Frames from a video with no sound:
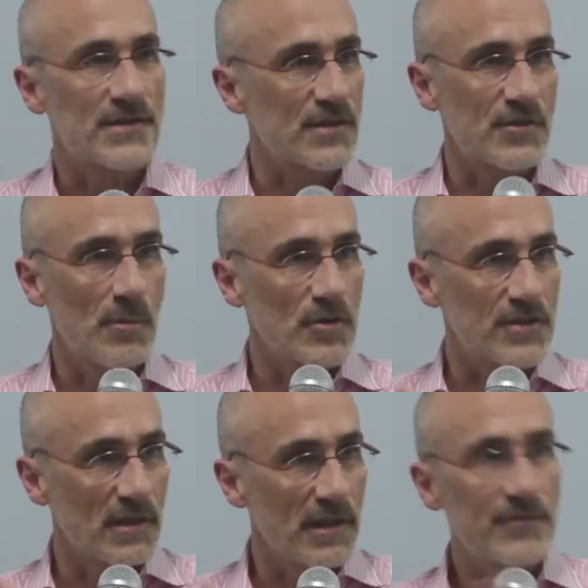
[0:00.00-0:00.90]
that's the most
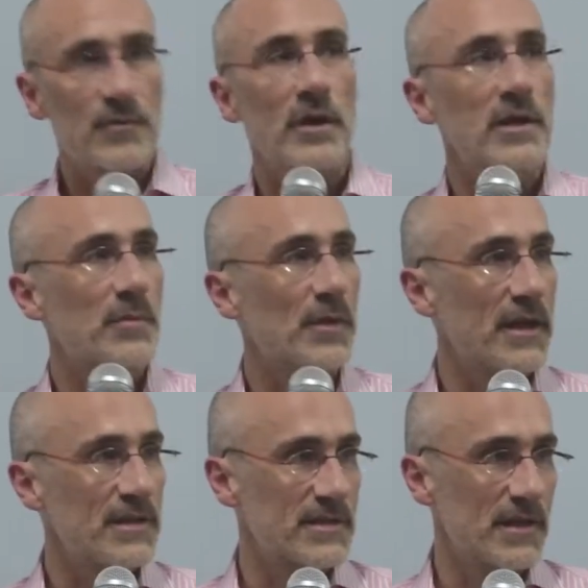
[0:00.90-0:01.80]
left-wing
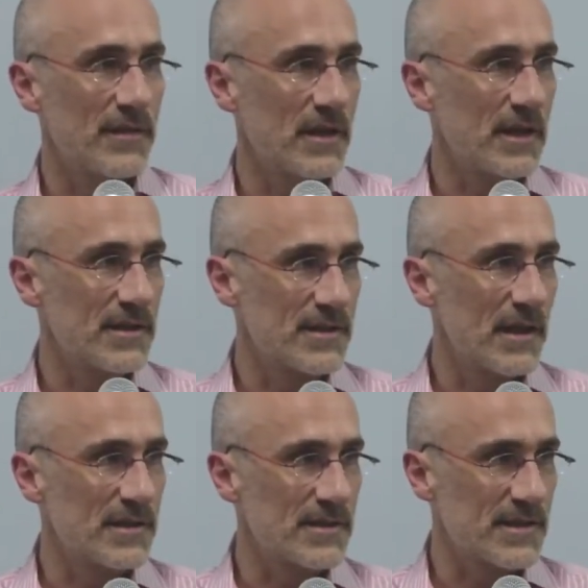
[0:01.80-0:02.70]
place in the United
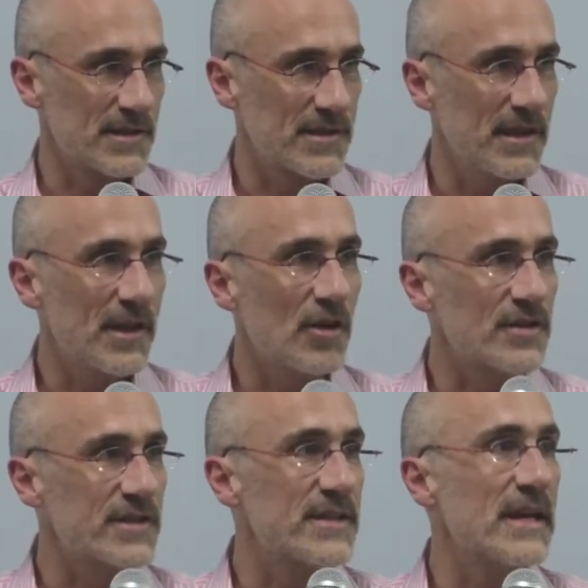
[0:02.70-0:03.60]
States. It's a city
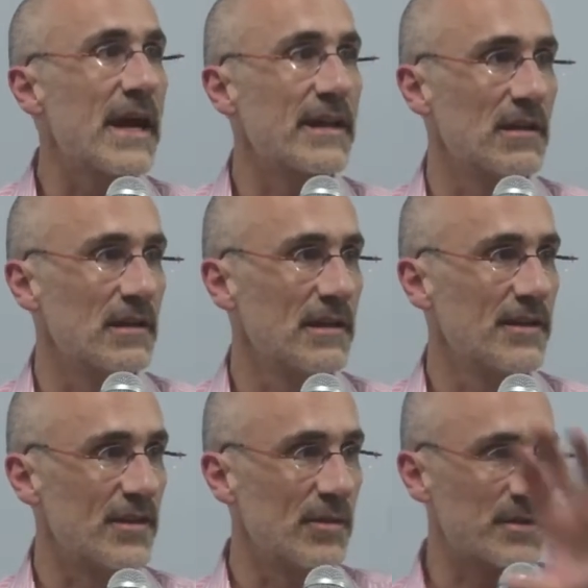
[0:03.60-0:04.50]
called Seattle.
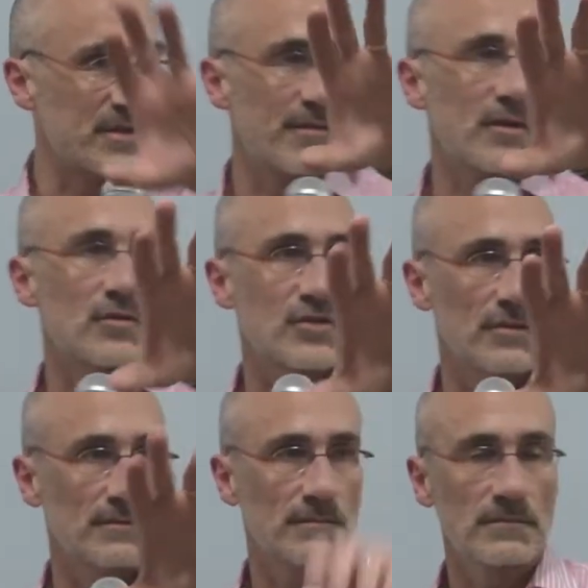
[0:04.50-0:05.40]
It's on the Pacific
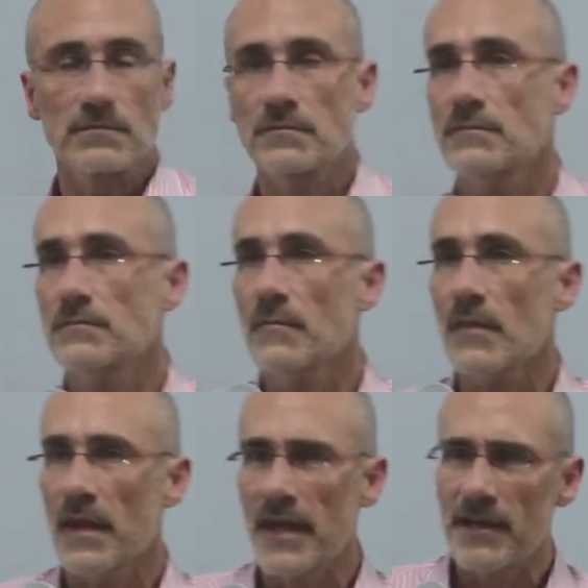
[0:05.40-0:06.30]
Ocean.
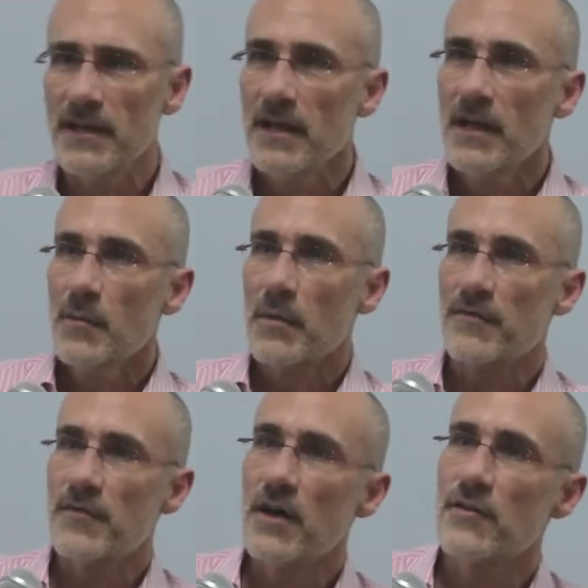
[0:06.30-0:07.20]
And my
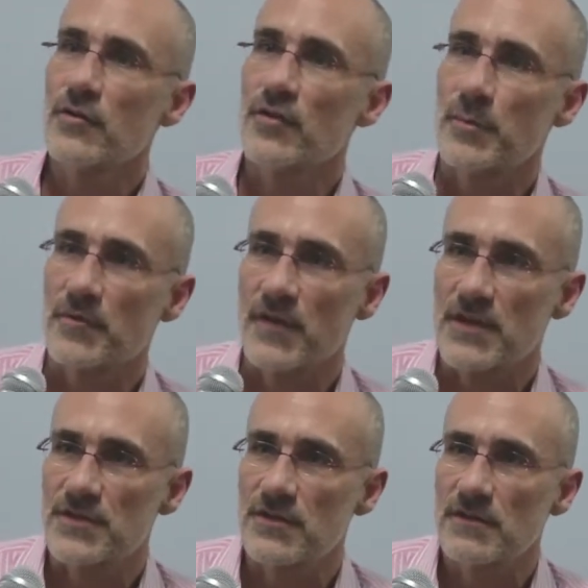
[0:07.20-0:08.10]
father is a
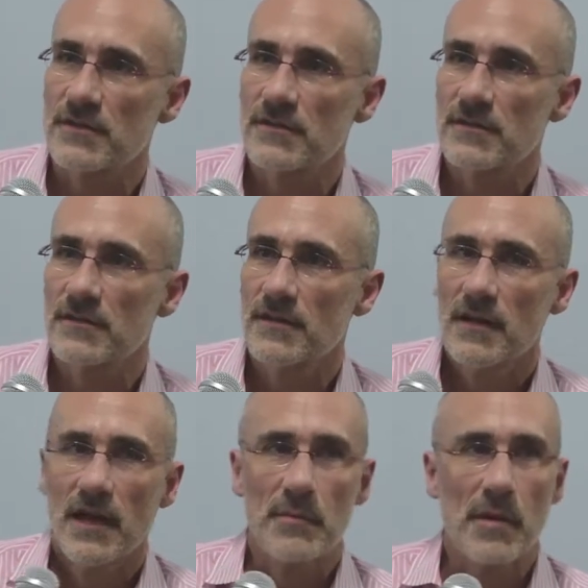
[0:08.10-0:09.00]
professor,
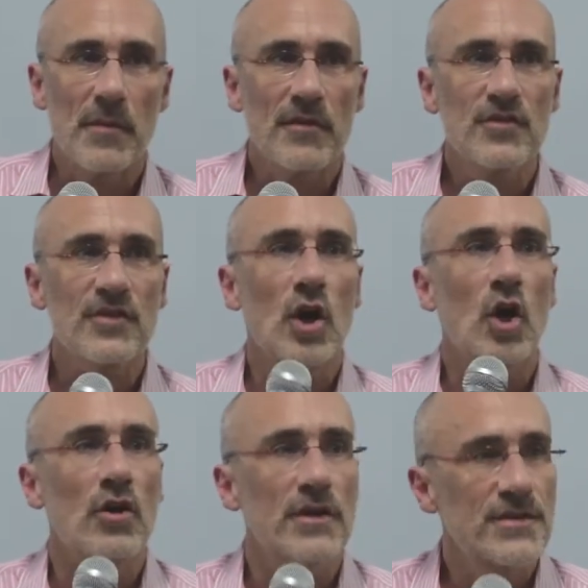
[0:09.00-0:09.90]
and my mother is an
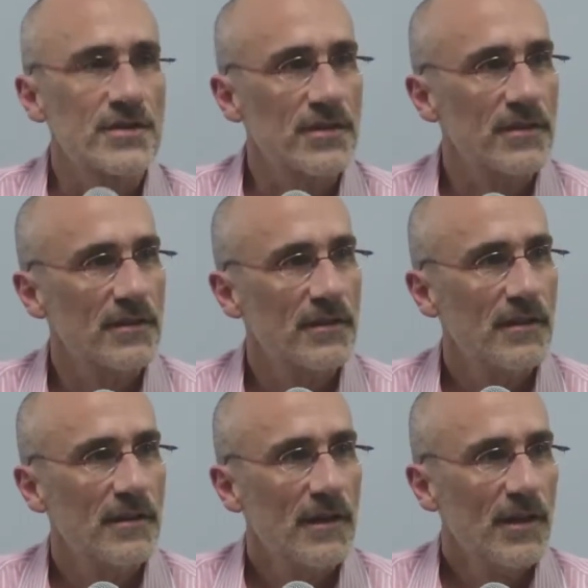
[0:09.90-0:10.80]
artist.
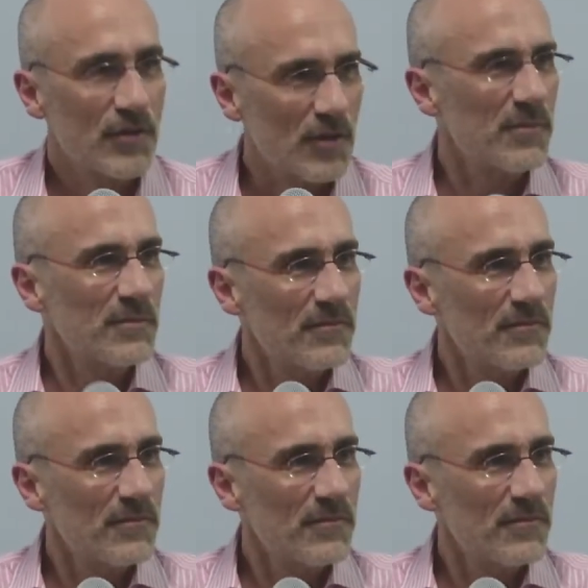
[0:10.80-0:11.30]
So